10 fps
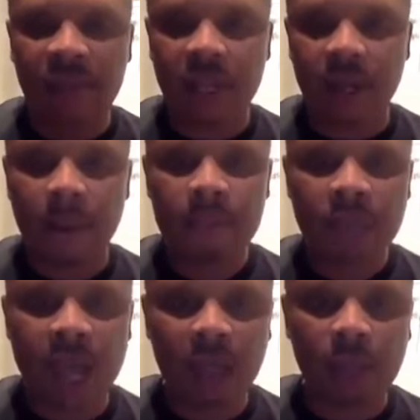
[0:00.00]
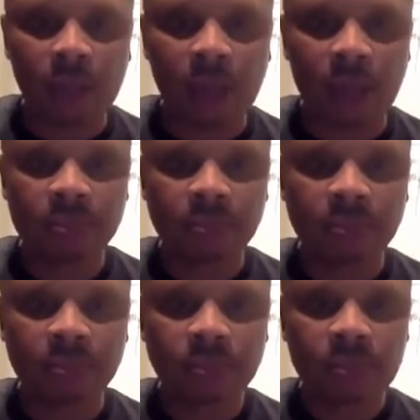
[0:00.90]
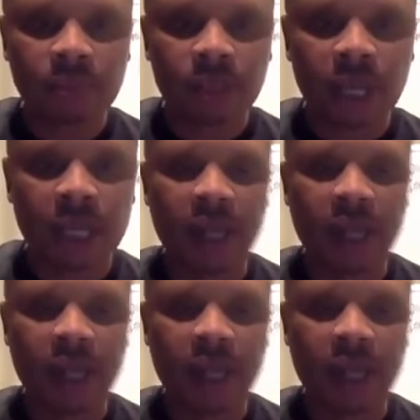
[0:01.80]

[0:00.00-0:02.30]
it here. I can pull up, and